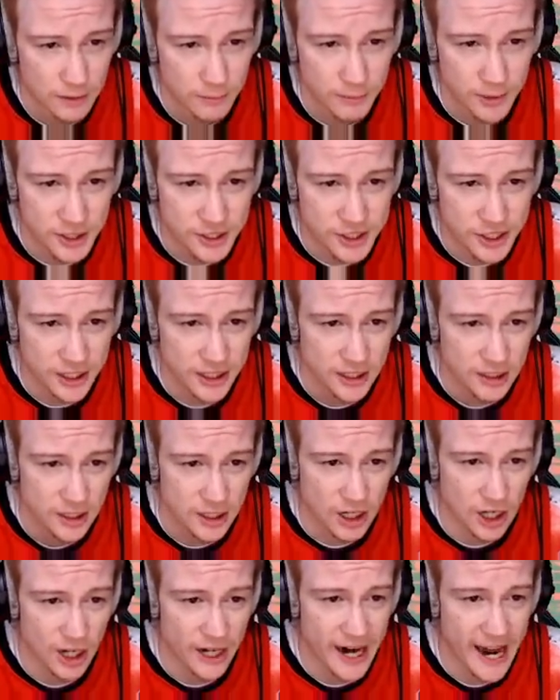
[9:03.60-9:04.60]
PG,
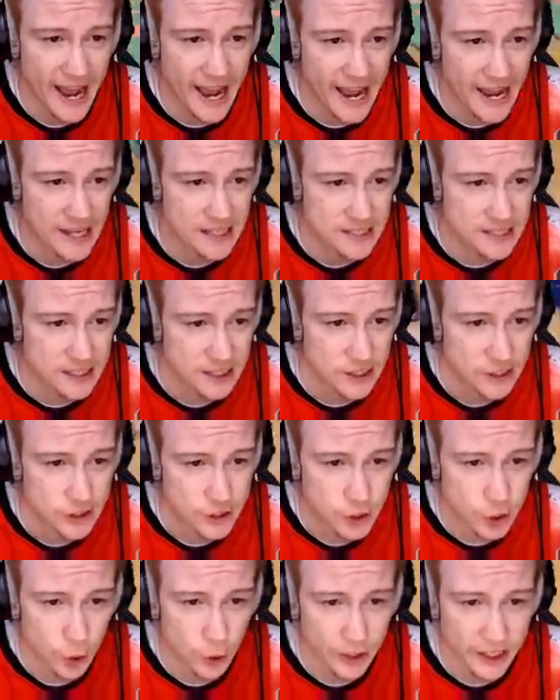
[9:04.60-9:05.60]
good hands.
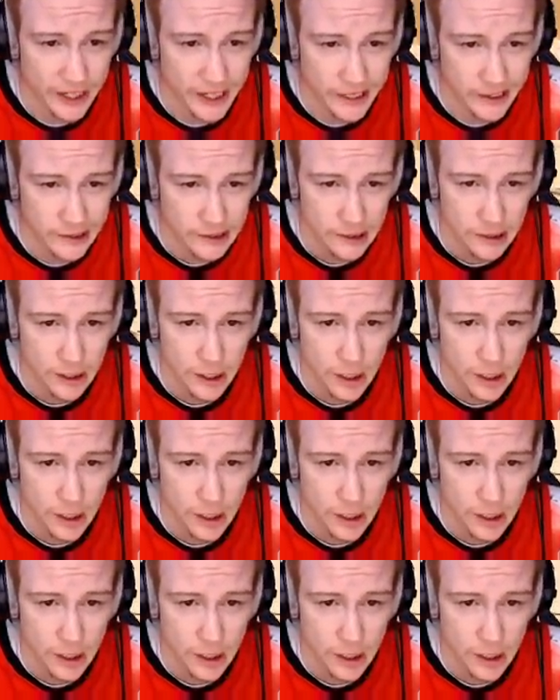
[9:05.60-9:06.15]
Julian.